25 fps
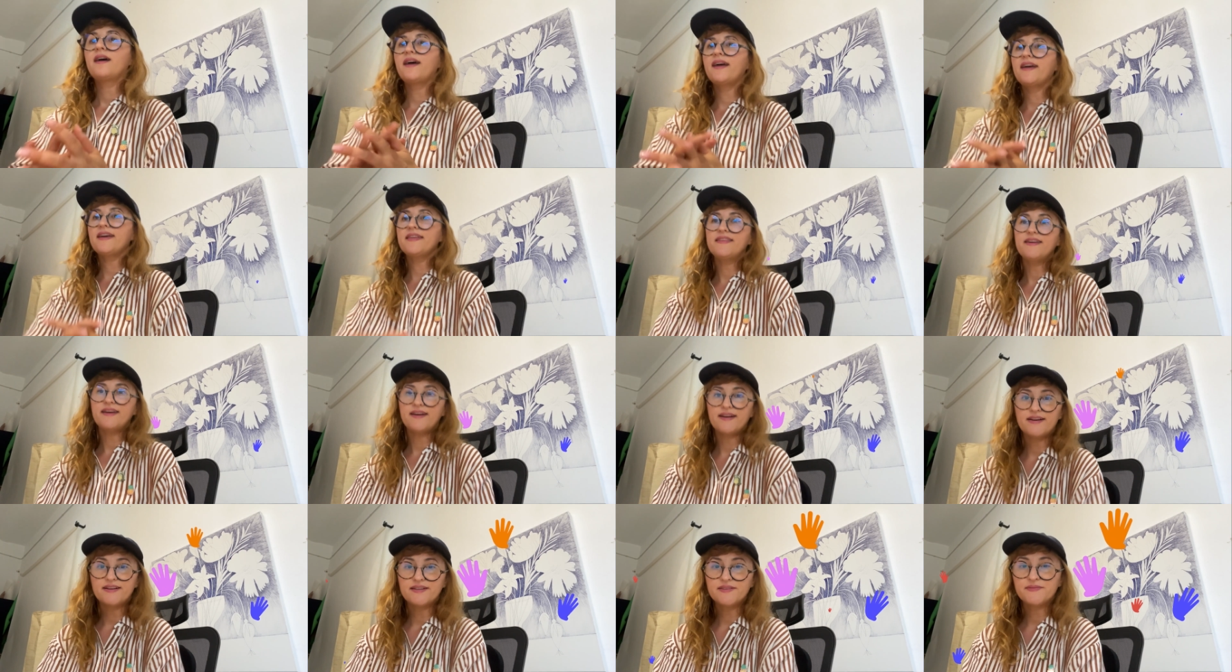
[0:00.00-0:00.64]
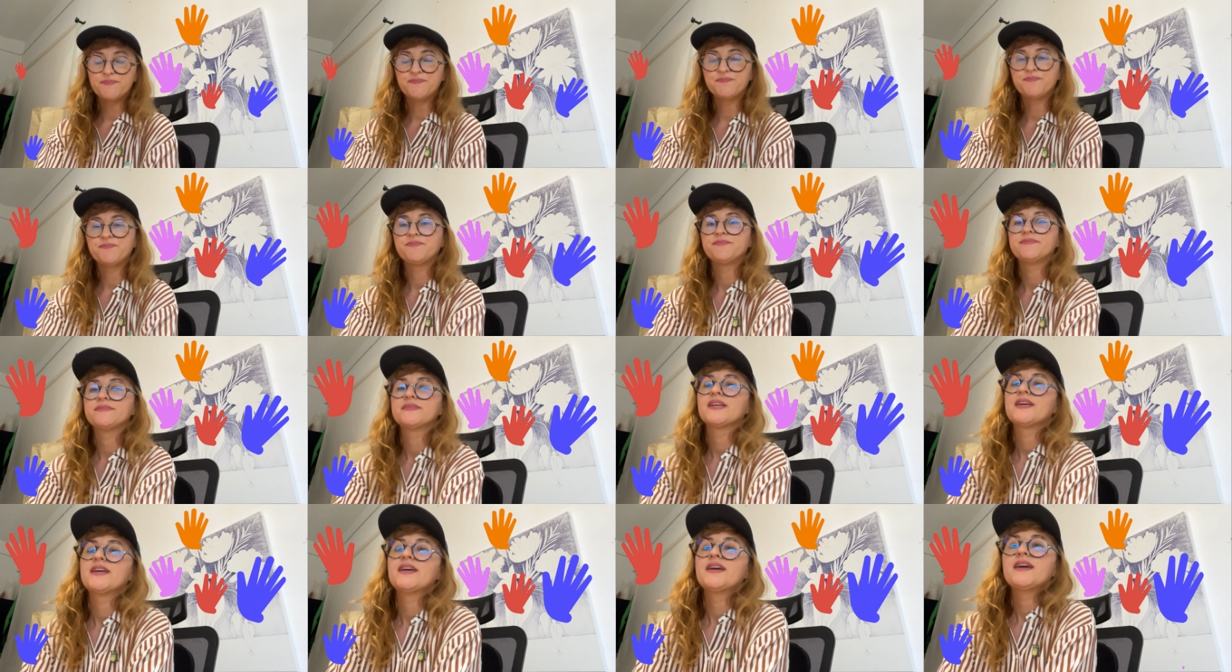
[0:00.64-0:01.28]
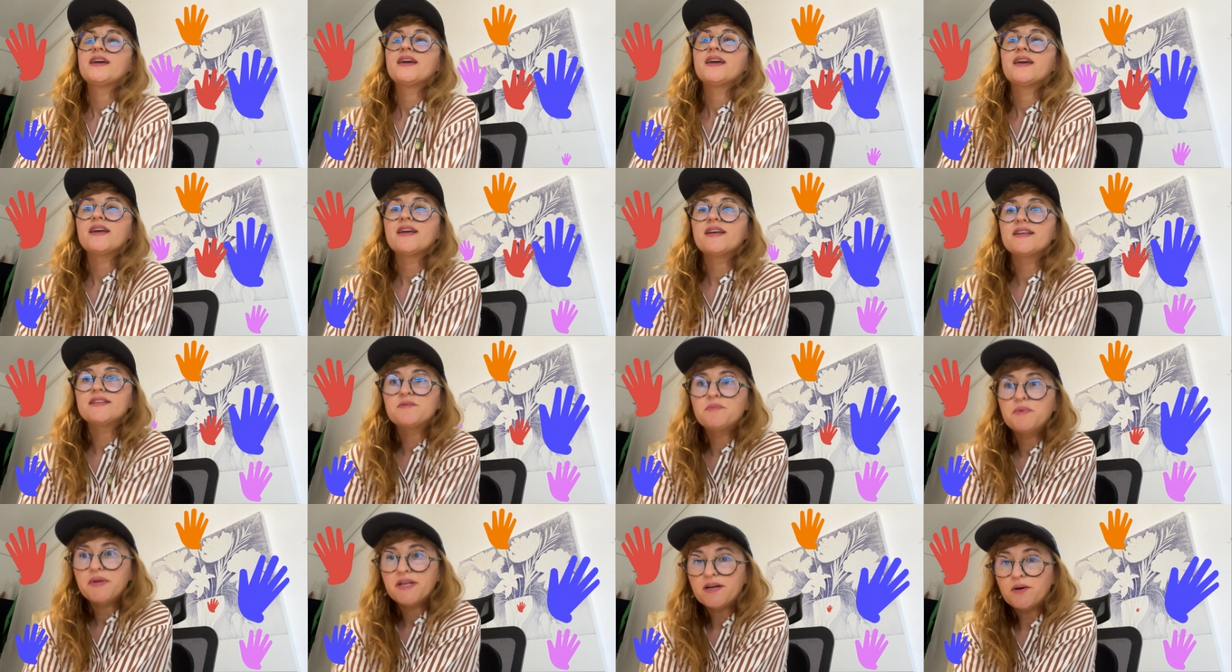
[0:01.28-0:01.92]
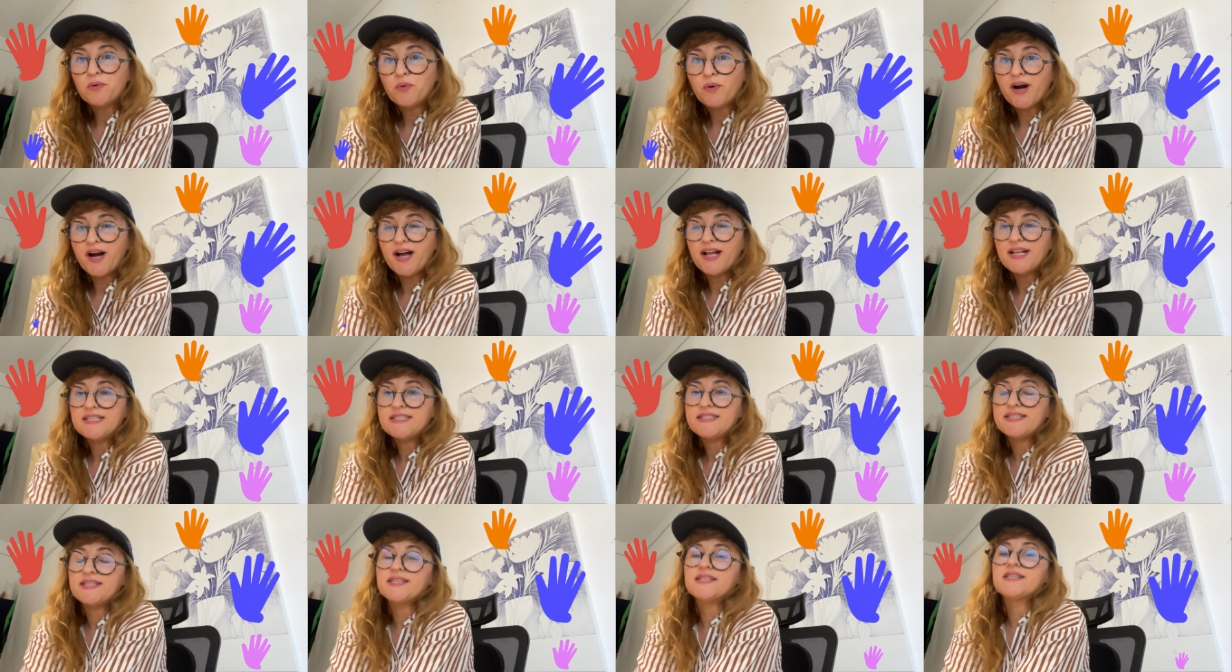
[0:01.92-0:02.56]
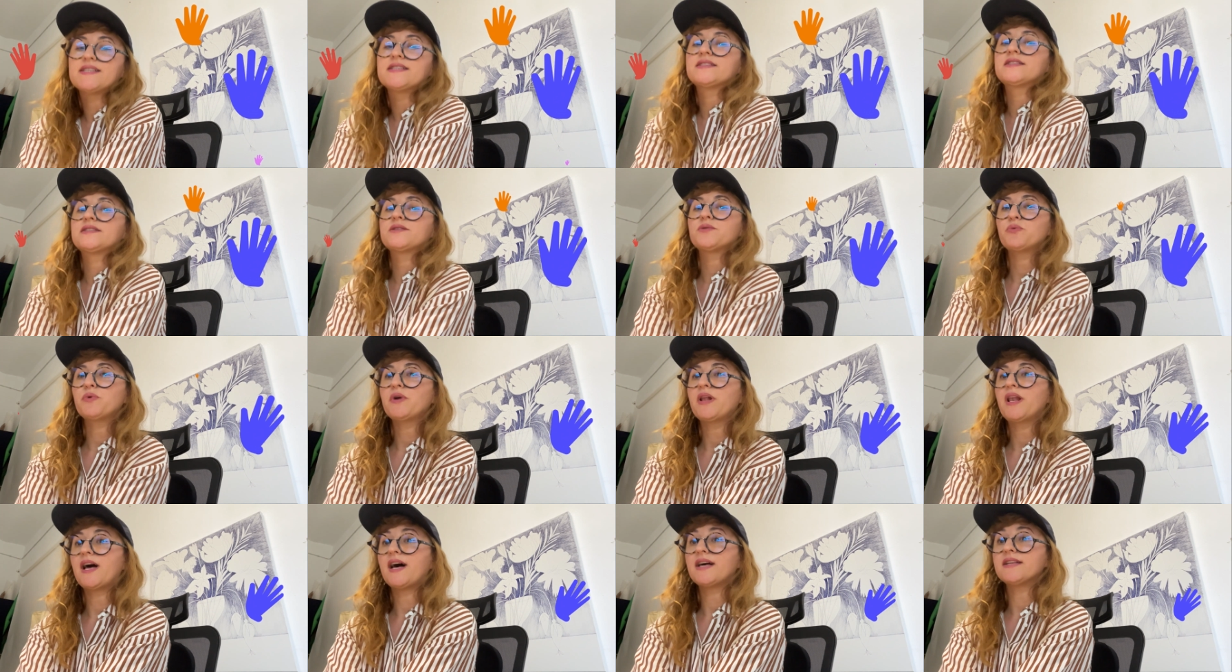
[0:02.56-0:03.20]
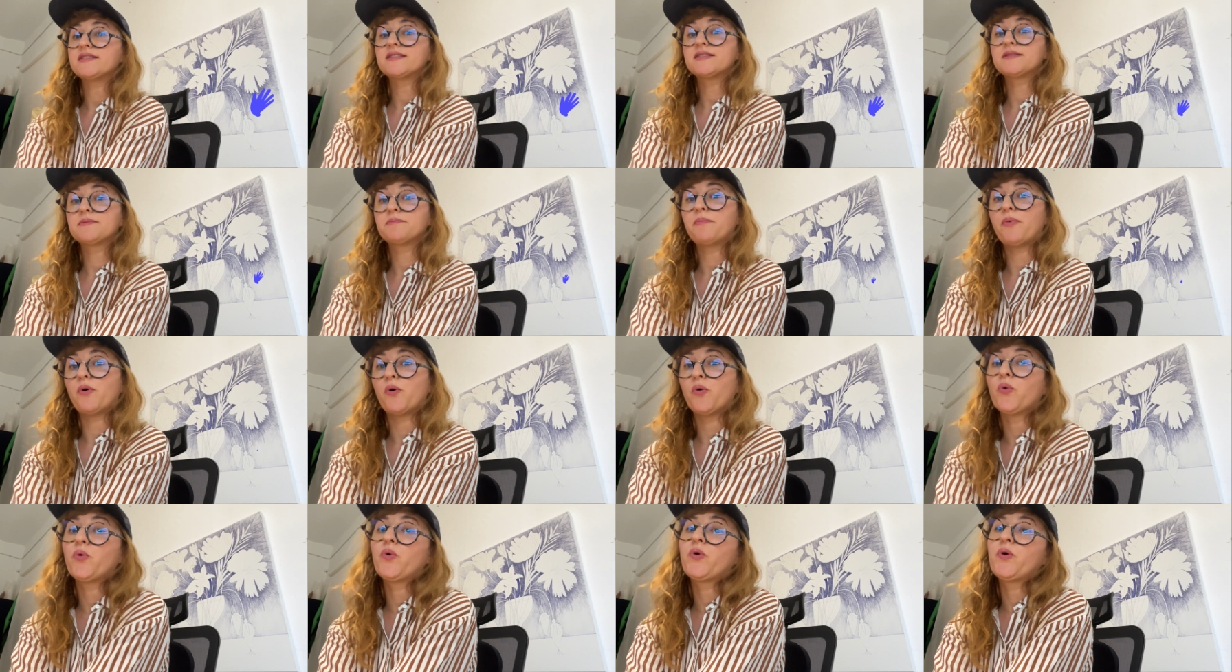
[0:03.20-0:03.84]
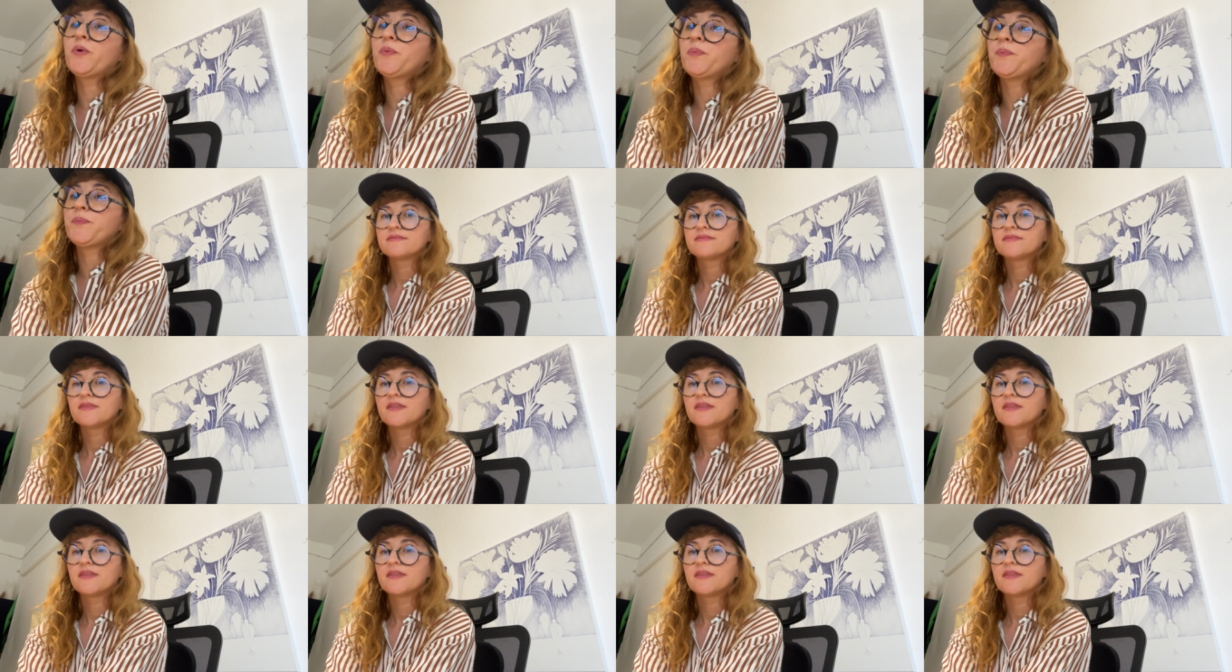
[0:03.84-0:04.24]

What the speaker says: Hey there! It's been a while since we last spoke.